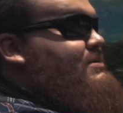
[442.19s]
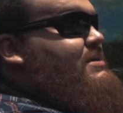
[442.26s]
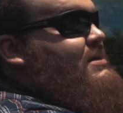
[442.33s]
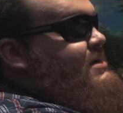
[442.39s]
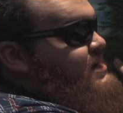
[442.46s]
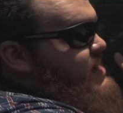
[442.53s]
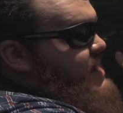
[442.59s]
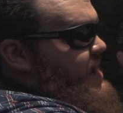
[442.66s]

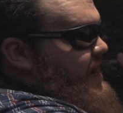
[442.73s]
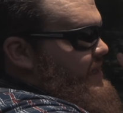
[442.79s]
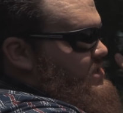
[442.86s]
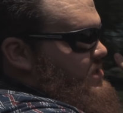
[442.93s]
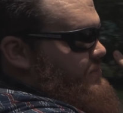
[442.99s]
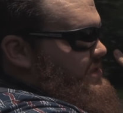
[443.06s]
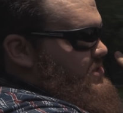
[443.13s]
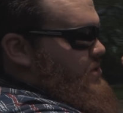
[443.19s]
and it's
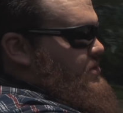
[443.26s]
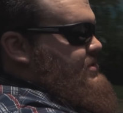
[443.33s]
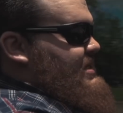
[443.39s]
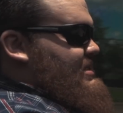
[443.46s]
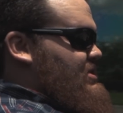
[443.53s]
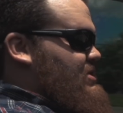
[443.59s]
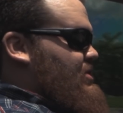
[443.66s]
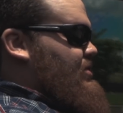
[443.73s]
going to be turned
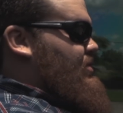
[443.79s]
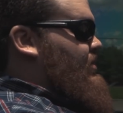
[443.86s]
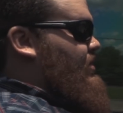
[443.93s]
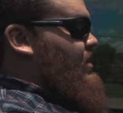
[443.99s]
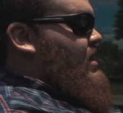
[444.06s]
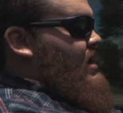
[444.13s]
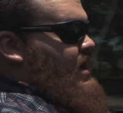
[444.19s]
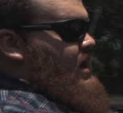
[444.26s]
into
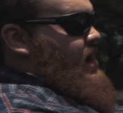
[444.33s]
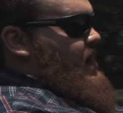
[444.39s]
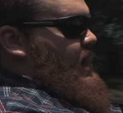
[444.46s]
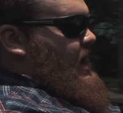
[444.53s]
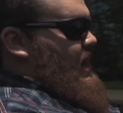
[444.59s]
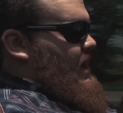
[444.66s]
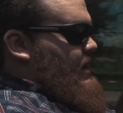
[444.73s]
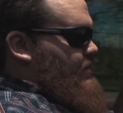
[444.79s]

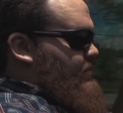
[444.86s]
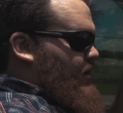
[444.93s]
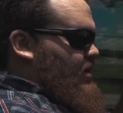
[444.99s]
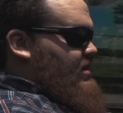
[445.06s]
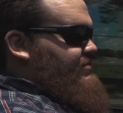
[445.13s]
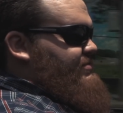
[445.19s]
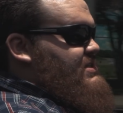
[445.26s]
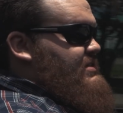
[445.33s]
part
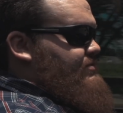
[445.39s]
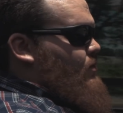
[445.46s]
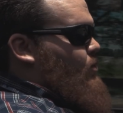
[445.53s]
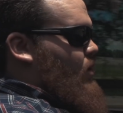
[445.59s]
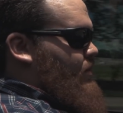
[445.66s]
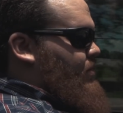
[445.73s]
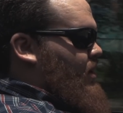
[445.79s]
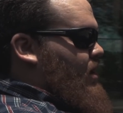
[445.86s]
of a Civil
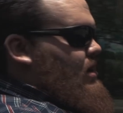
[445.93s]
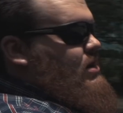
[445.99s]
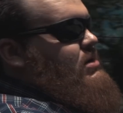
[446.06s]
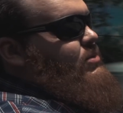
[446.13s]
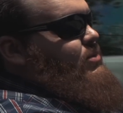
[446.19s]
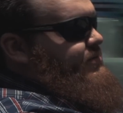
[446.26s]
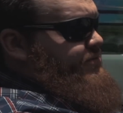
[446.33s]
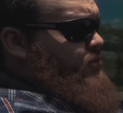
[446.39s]
War
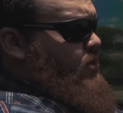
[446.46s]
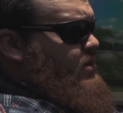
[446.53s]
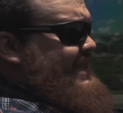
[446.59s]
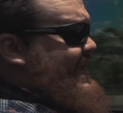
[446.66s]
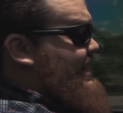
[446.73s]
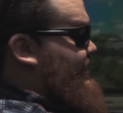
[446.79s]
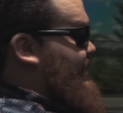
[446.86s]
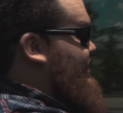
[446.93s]
park with Fort
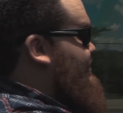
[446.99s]
Negley.